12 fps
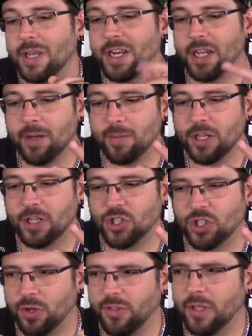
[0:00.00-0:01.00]
an animated
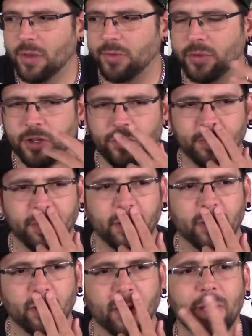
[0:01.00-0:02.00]
show. I think it was on
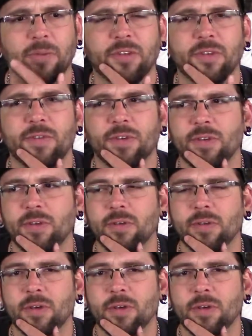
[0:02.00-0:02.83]
HBO or MTV.